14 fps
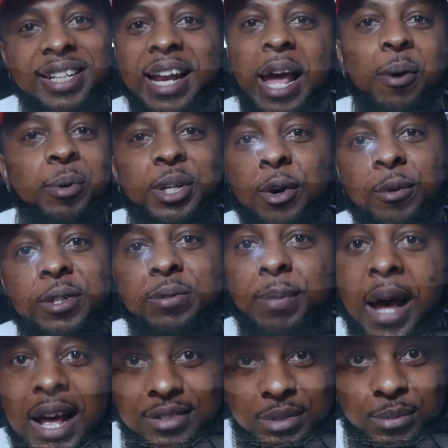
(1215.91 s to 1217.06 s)
of that, we know it's
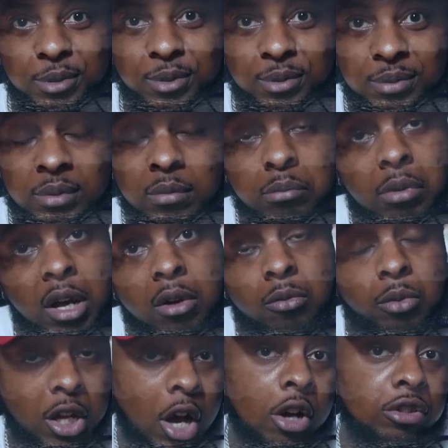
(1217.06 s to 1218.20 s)
possible, but
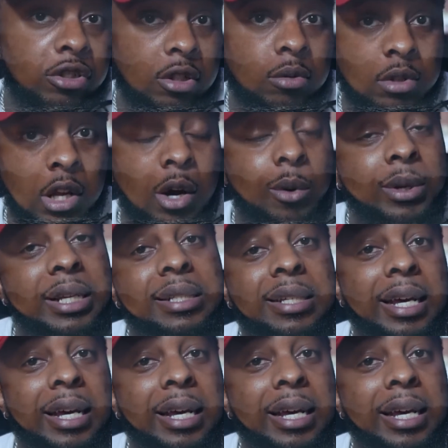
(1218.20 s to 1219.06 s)
we also know it's